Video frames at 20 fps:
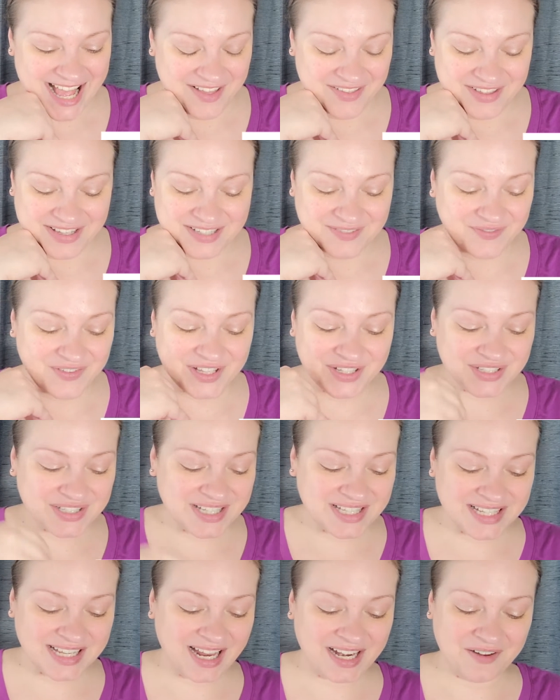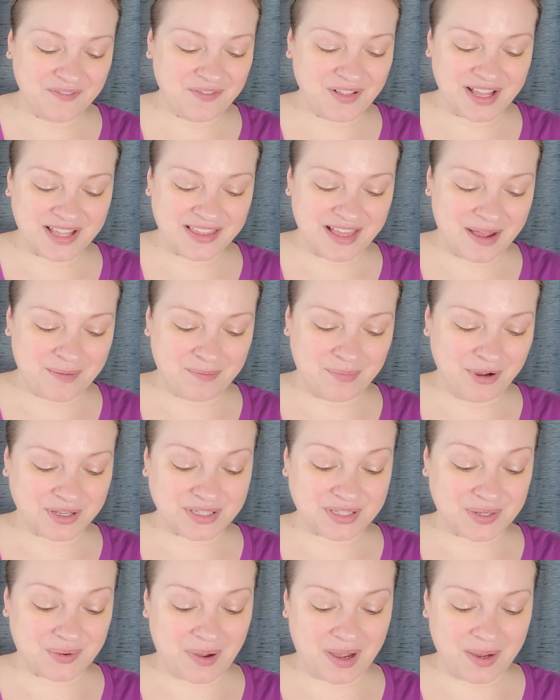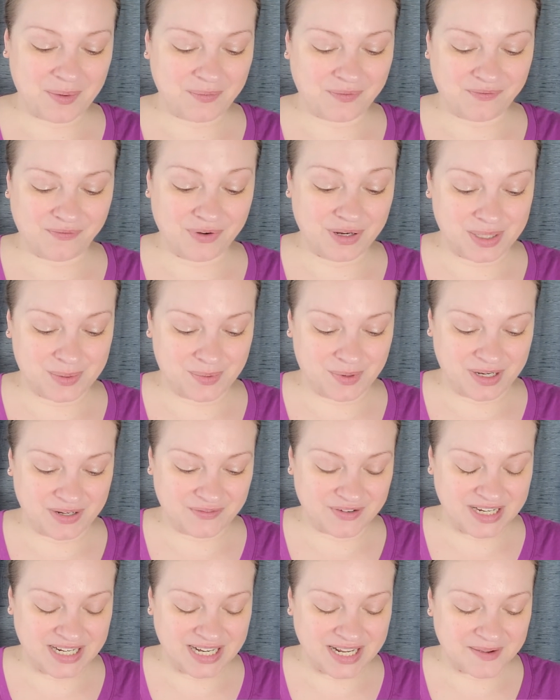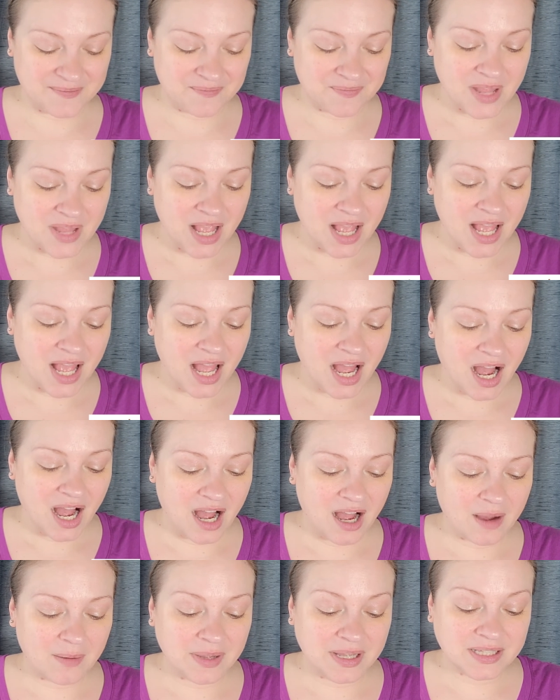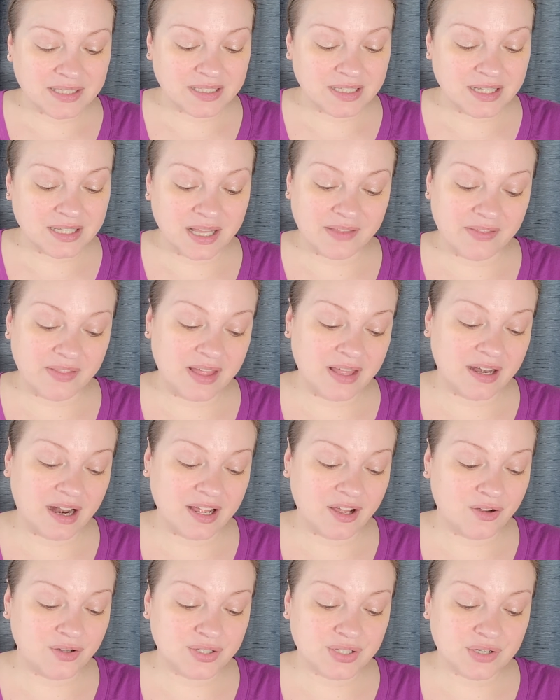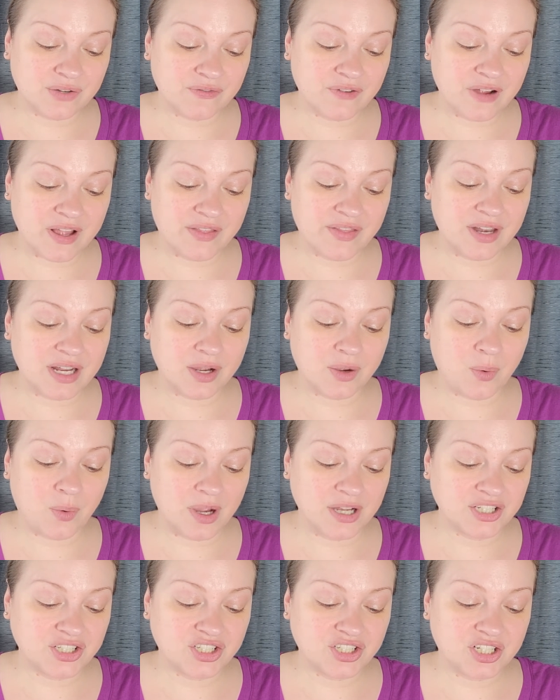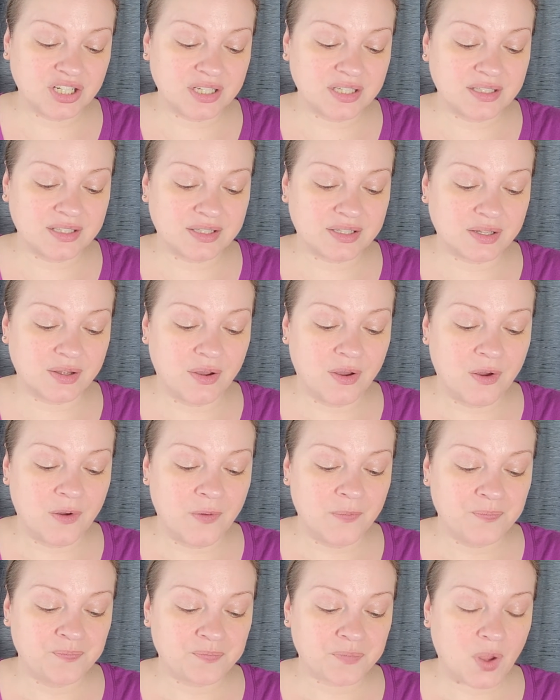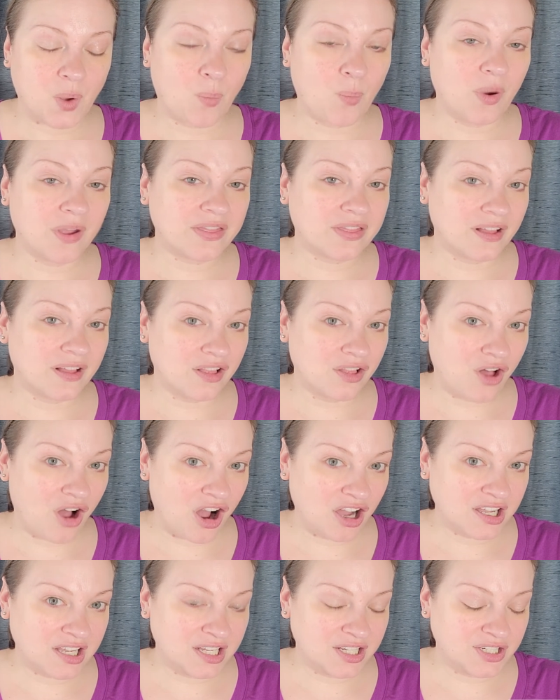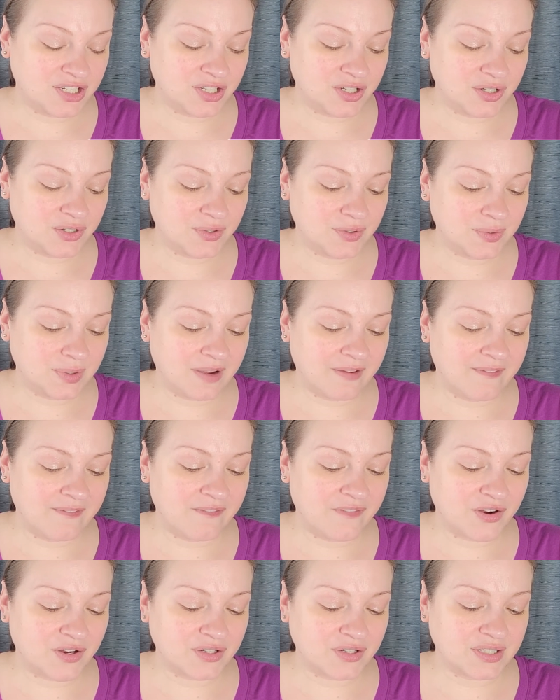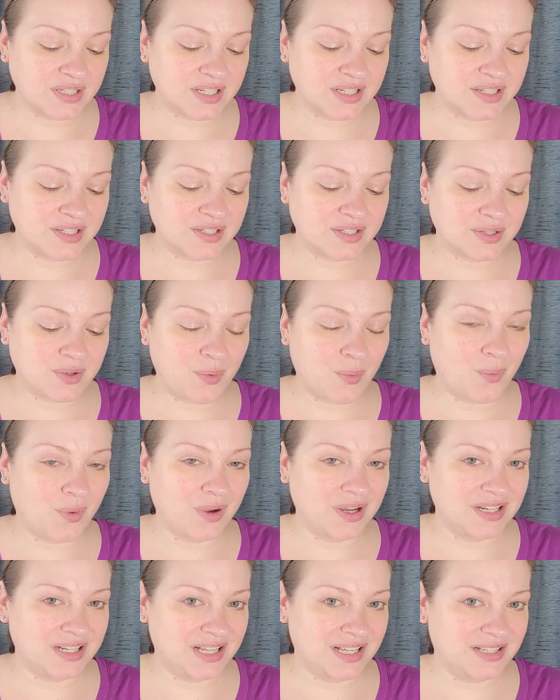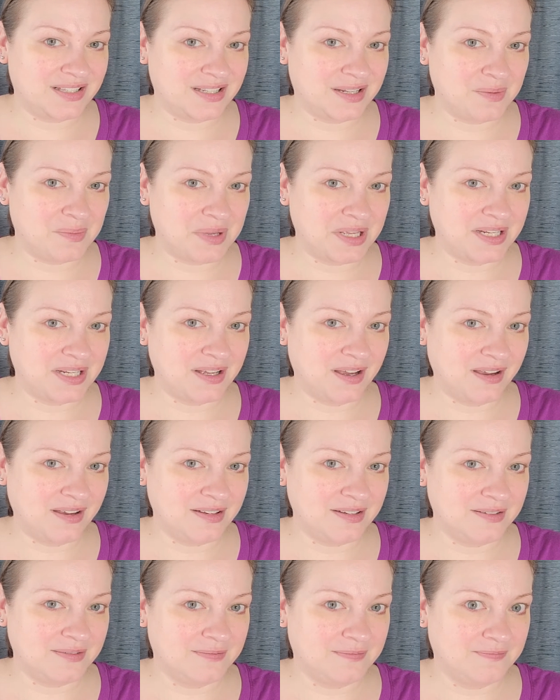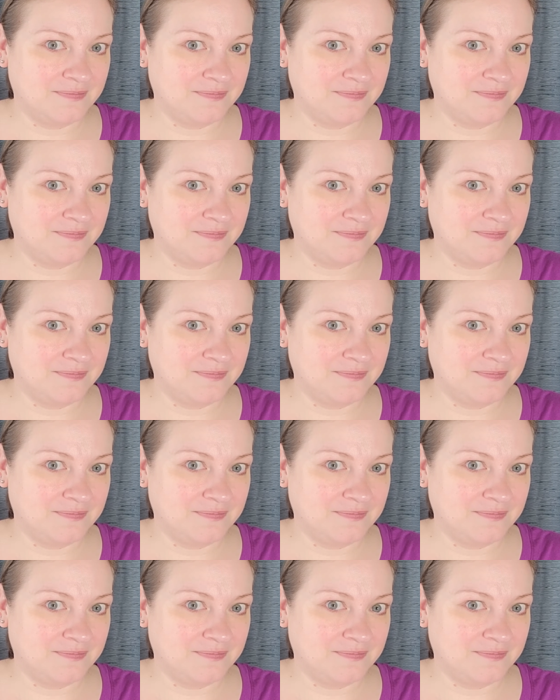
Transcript: this feels kind of like that book, so I really want to read it. Um, it, and then I also read that it questions what the law can do versus what needs to be done.